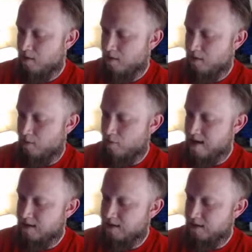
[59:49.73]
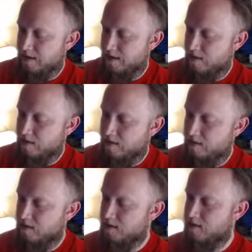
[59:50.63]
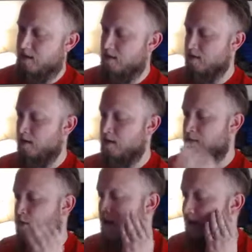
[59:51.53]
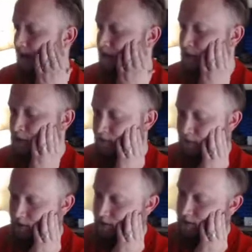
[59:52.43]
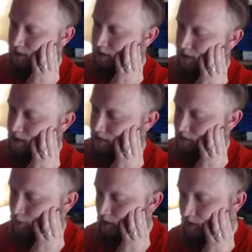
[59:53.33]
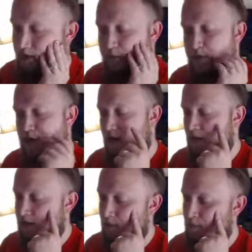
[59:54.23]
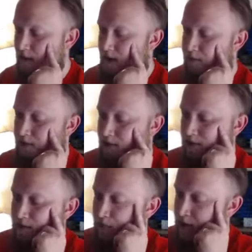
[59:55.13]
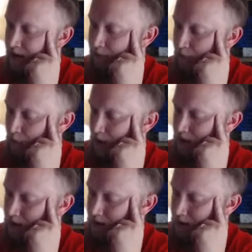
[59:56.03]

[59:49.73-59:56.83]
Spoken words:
I have a weakness here. And then Daughter of Trigon. Supervillains are going to cost us 1 less for each card type we have. We have 1,